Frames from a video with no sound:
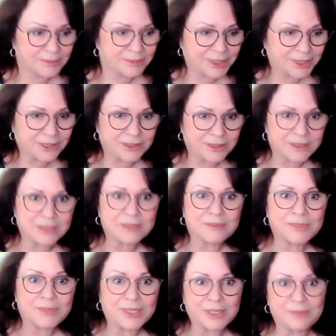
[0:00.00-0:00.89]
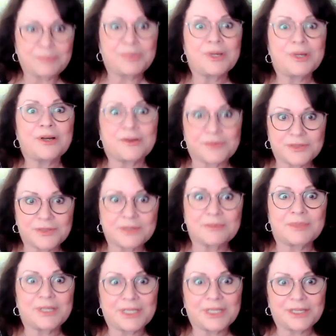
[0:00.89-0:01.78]
pick on somebody buff,
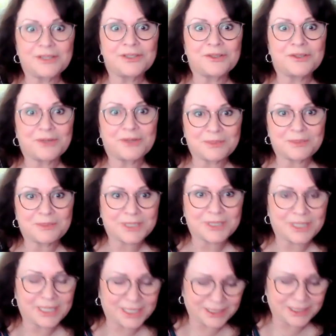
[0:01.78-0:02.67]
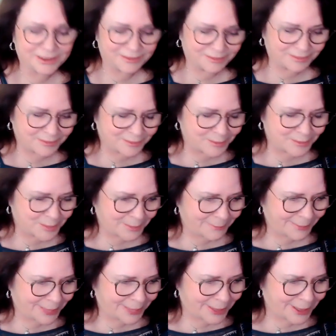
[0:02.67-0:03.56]
somebody, you know what I'm saying?
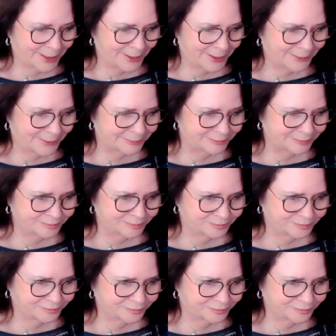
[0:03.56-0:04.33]
Um,